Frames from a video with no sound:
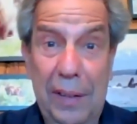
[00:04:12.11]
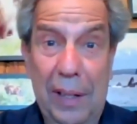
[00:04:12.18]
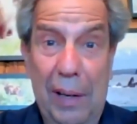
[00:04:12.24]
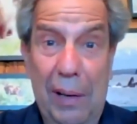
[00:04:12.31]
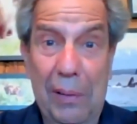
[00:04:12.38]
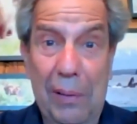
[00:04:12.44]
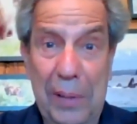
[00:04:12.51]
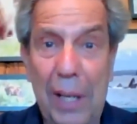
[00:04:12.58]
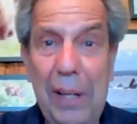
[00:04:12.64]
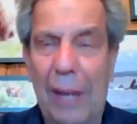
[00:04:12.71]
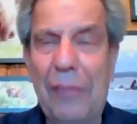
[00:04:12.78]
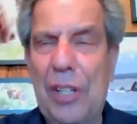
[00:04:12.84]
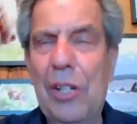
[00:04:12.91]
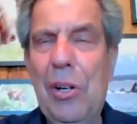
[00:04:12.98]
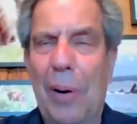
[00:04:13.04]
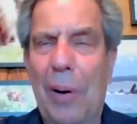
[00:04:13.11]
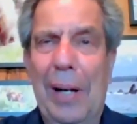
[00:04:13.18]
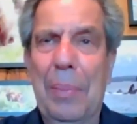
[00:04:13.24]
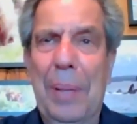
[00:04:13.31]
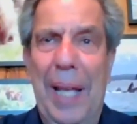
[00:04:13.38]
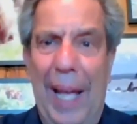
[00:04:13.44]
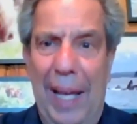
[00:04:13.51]
You have to know
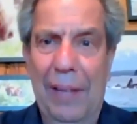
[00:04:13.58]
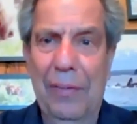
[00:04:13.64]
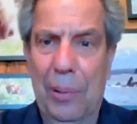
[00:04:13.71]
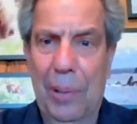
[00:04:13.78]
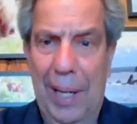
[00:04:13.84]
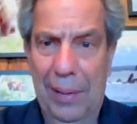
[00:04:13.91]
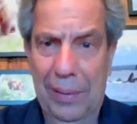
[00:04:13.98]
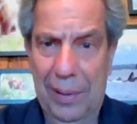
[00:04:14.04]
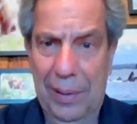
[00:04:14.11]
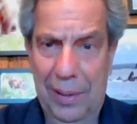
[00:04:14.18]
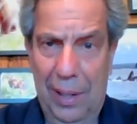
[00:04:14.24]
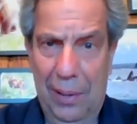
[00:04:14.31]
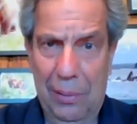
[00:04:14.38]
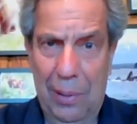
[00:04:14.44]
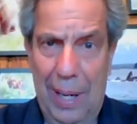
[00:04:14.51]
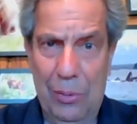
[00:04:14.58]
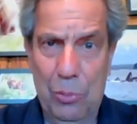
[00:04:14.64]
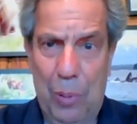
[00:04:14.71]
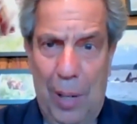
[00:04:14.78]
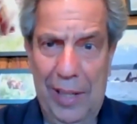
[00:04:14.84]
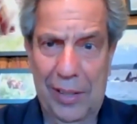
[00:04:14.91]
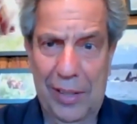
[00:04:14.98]
how to behave around
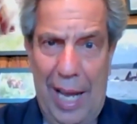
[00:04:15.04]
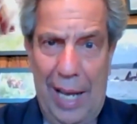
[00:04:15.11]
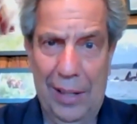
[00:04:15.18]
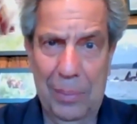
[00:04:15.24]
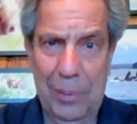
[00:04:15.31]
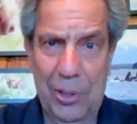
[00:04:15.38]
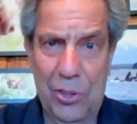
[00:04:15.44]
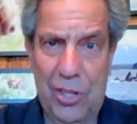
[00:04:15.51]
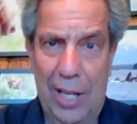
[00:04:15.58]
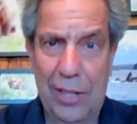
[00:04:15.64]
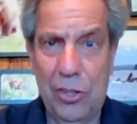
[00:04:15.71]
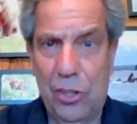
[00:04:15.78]
wild animals.